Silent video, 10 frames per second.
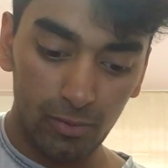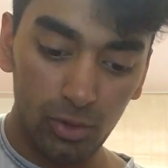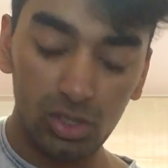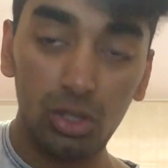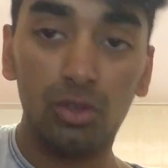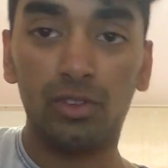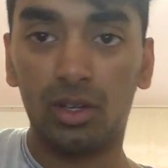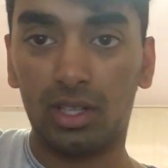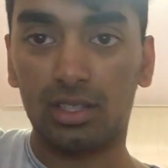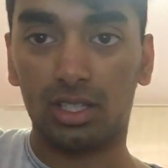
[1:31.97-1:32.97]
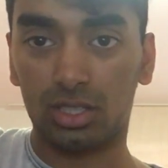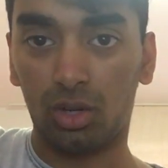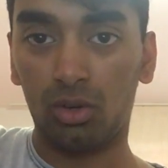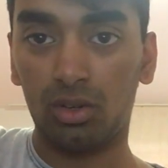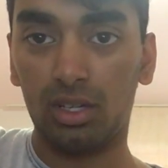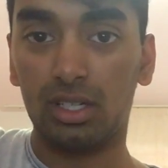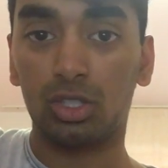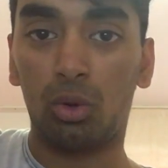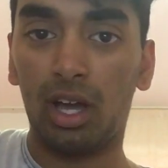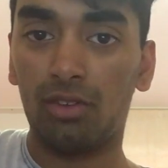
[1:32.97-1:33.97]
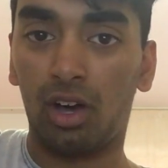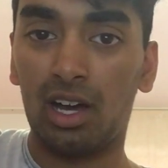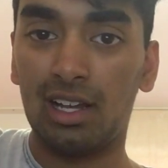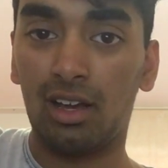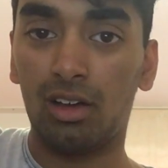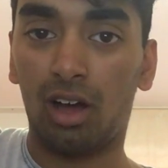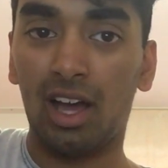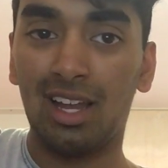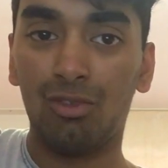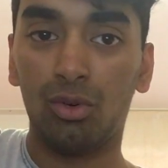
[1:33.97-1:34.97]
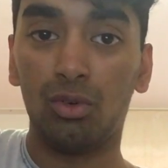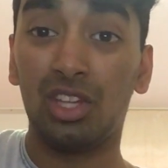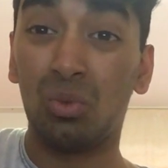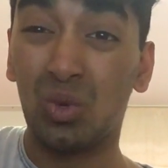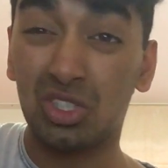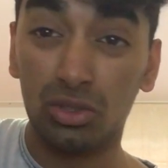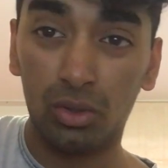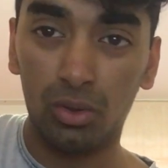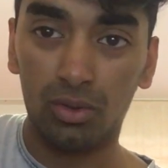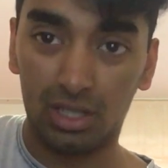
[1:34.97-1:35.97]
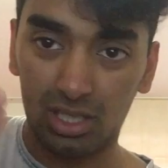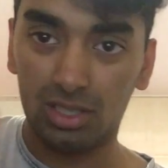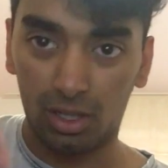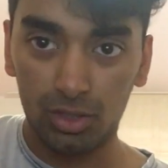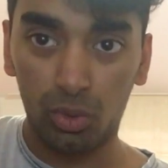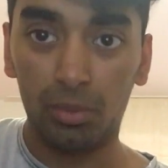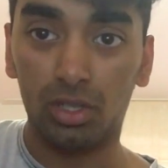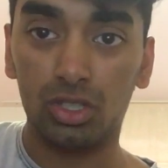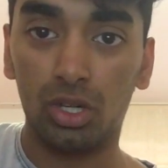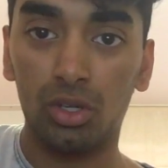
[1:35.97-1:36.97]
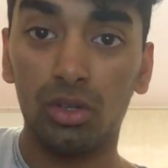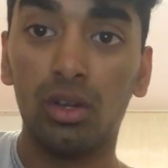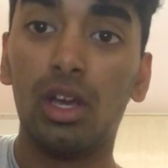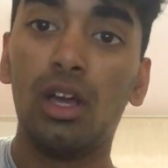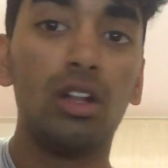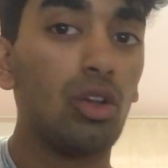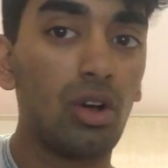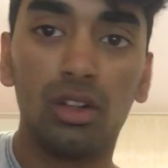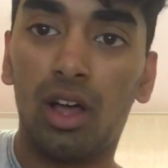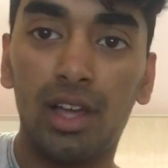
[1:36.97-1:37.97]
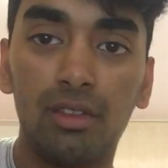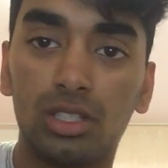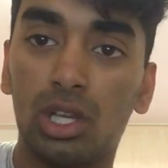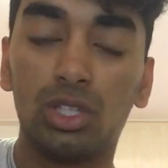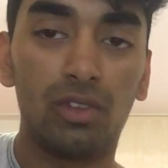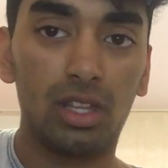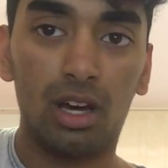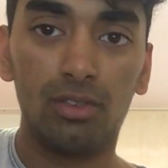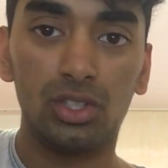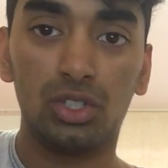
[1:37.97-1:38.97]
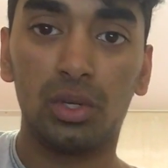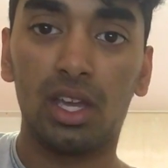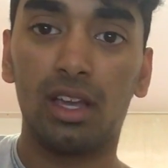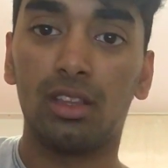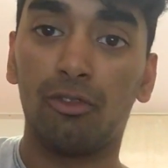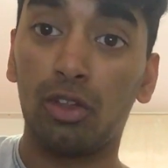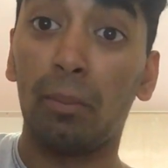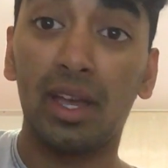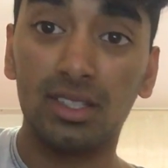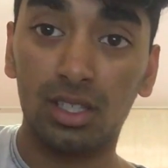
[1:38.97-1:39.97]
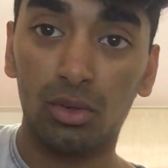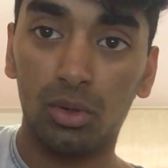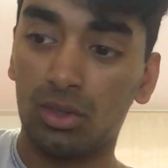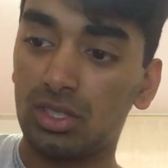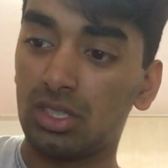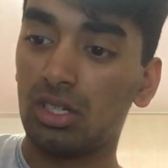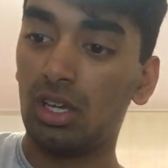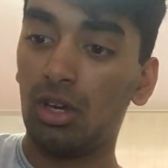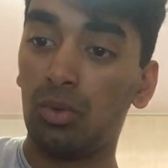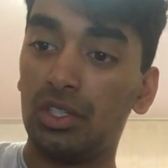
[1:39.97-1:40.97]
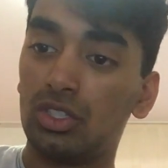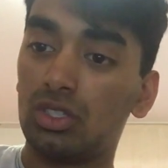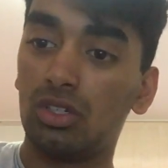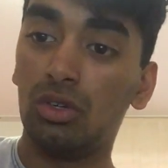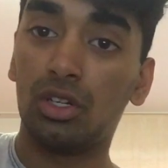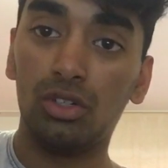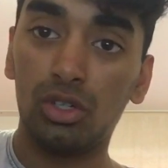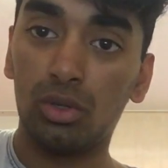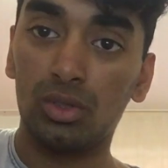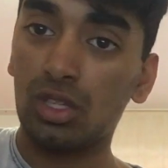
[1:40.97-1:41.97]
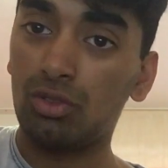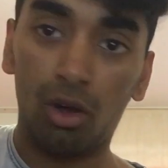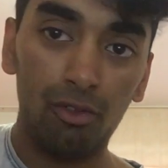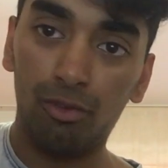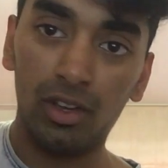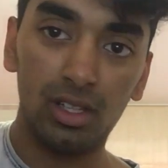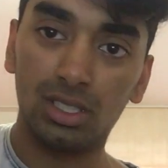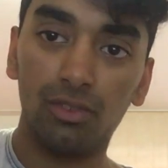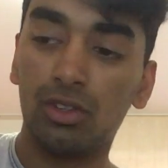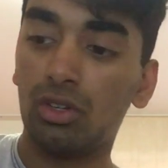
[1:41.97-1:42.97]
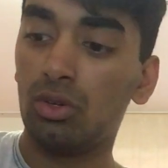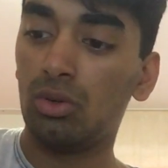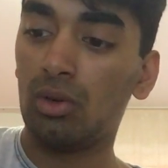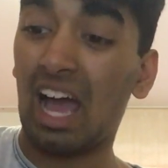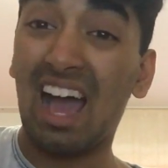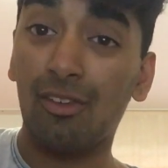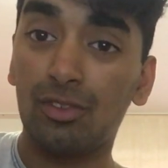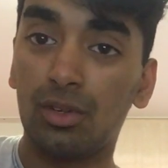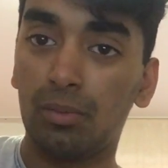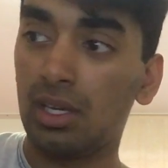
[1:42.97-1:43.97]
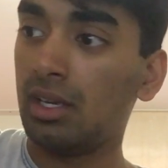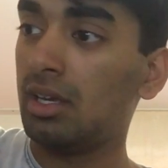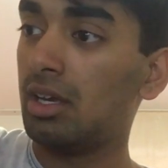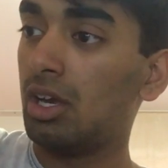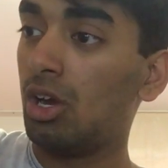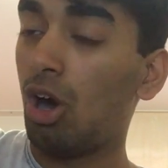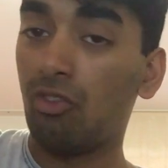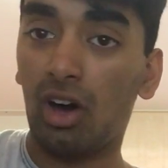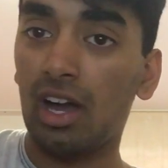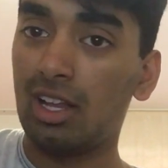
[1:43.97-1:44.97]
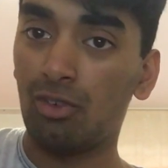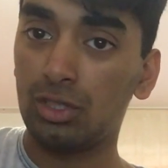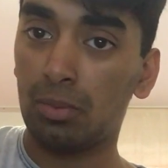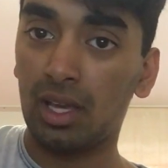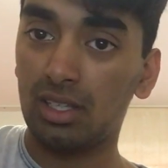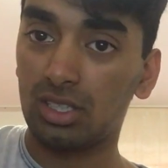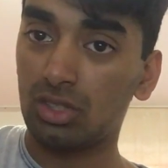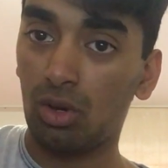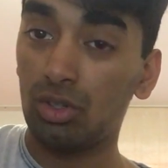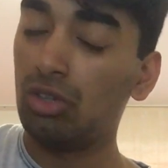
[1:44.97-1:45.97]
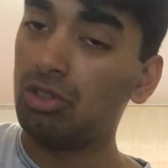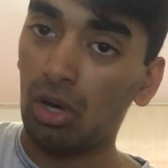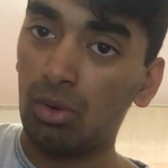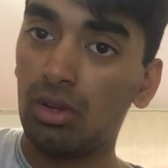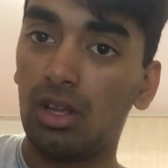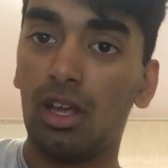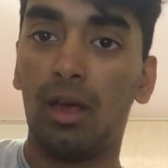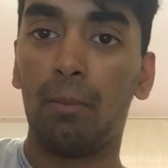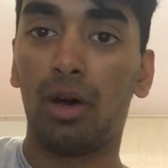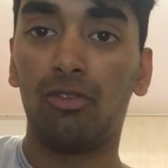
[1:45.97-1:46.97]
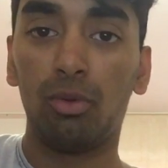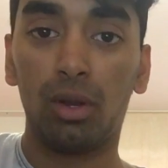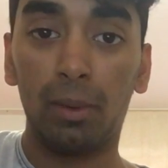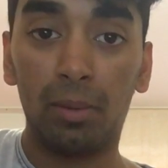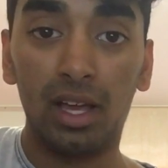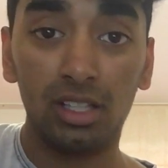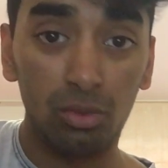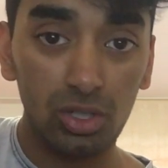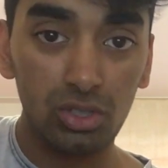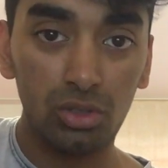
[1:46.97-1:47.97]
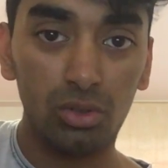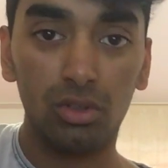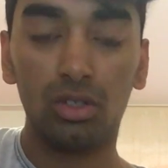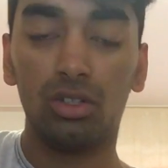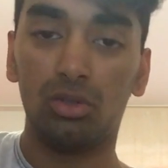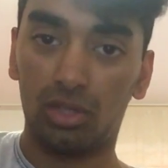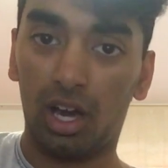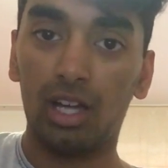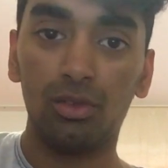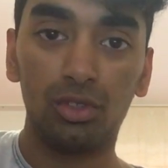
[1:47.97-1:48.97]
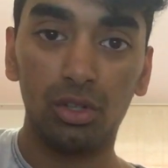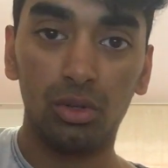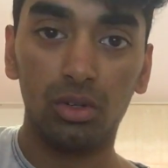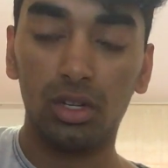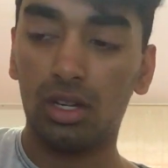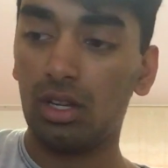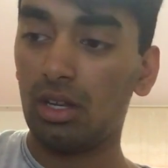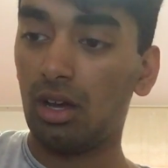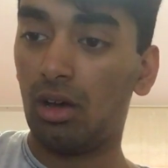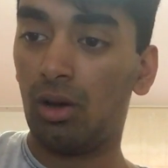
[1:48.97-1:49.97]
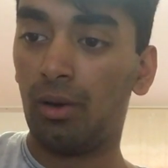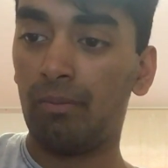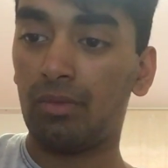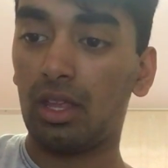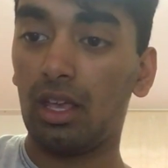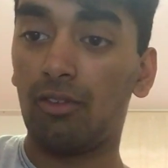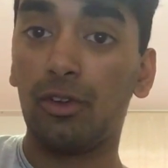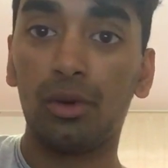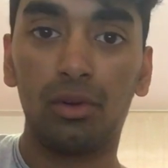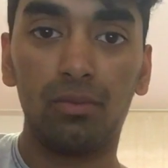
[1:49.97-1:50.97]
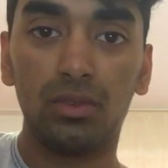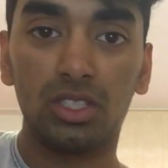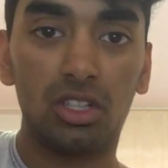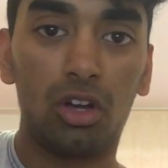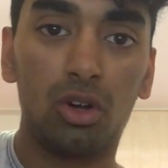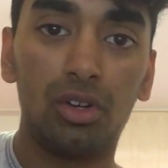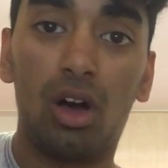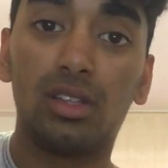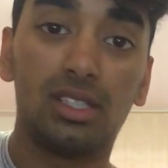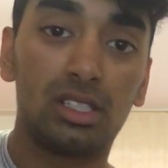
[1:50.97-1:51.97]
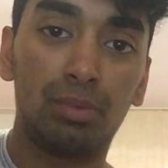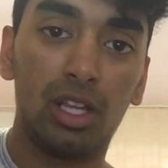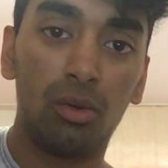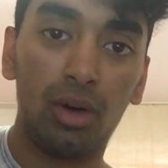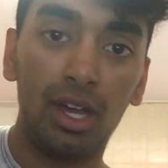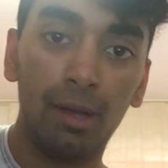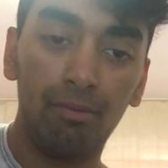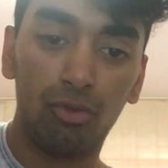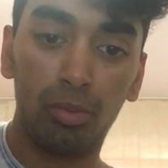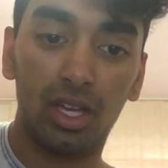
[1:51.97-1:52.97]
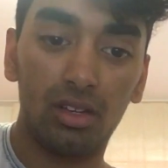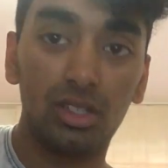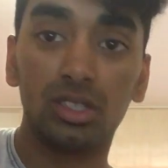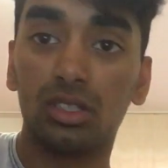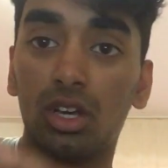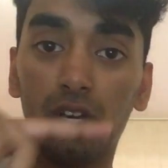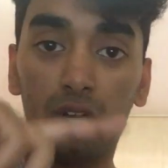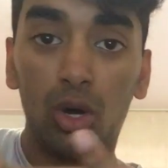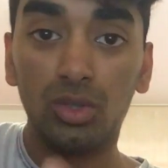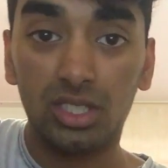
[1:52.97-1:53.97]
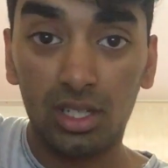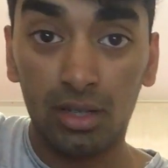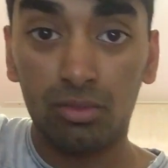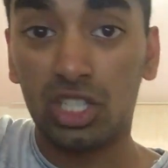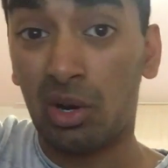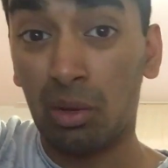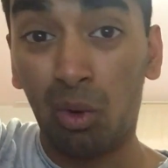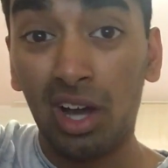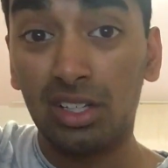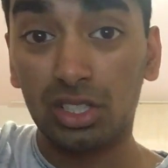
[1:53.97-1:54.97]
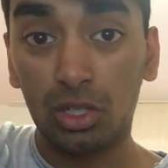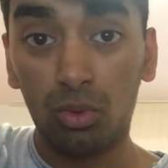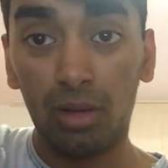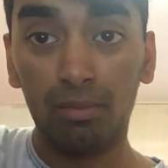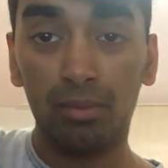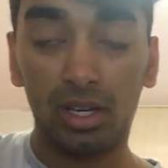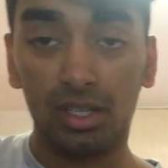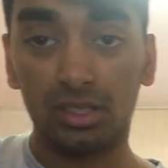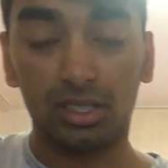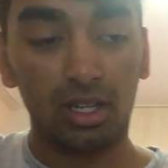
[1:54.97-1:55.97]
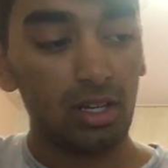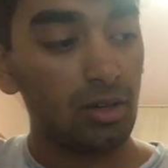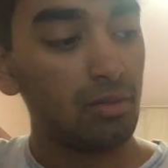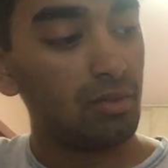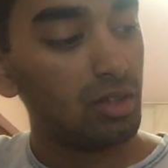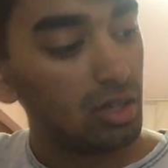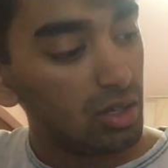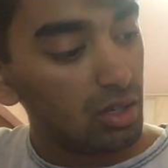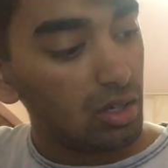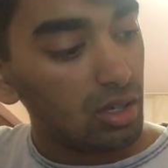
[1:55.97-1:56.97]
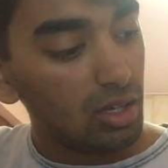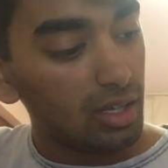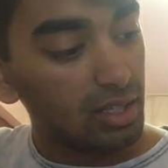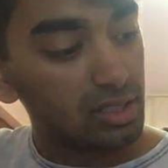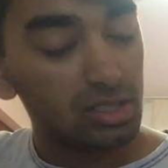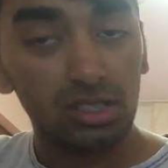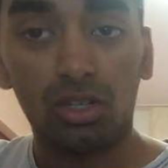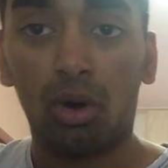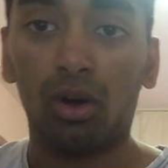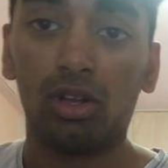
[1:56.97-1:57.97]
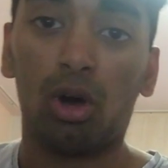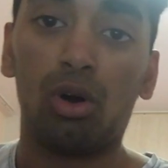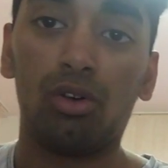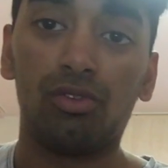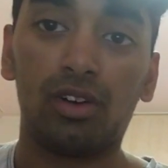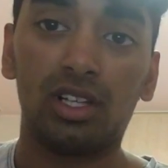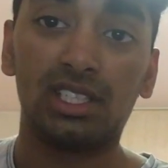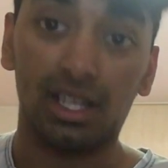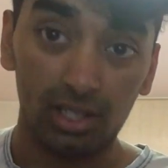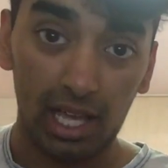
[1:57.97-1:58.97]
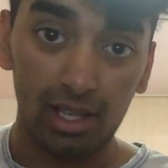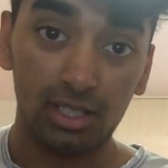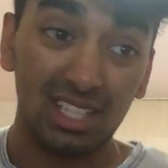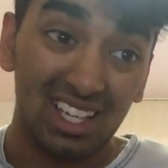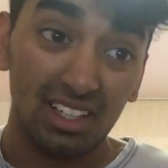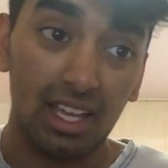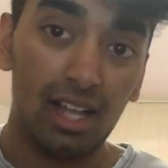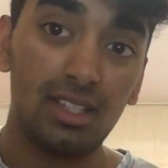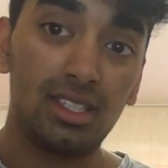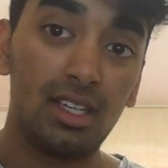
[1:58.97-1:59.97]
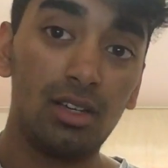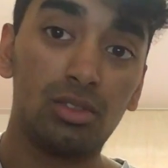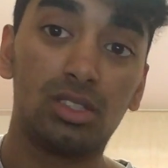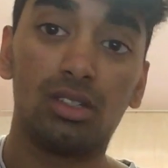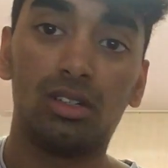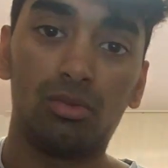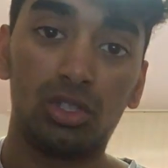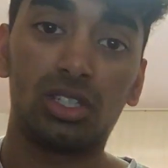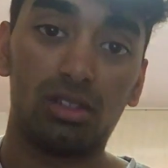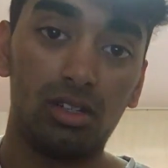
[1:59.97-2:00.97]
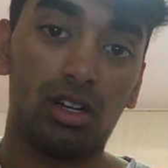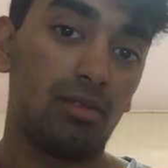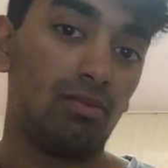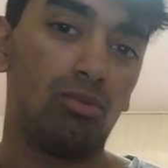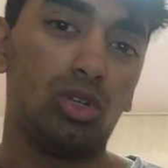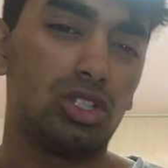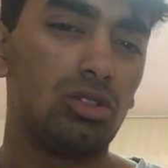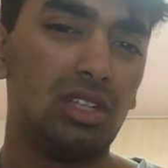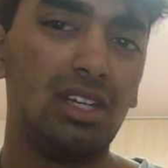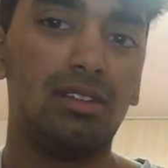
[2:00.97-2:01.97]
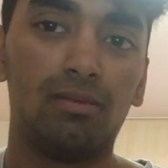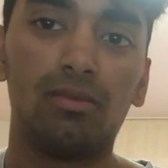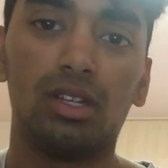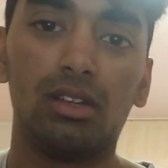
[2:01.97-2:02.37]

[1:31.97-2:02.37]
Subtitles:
you do feel like this song is quite of high level, the original in terms of what I'm going to show you, look online. There's loads of other covers doing it for the basic chords, which you can do. So don't feel as if you have to be of a high level to play this song. You don't. But if you want to be playing the original, you kind of do. If you're stuck on artists, by the way, for beginners, Hozier, Cherry Wine is a good one because it's got a lot of technicality to which you need